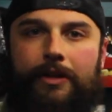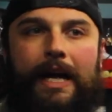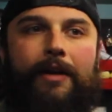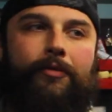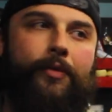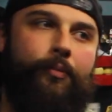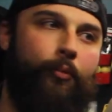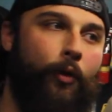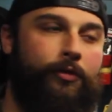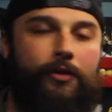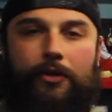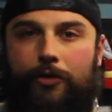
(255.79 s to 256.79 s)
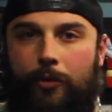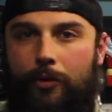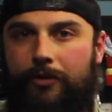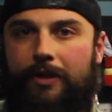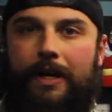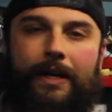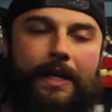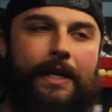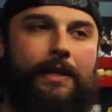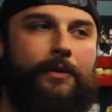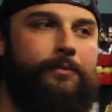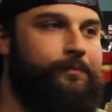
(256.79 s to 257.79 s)
I have most of the tools that I
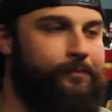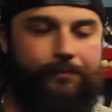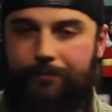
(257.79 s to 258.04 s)
need, and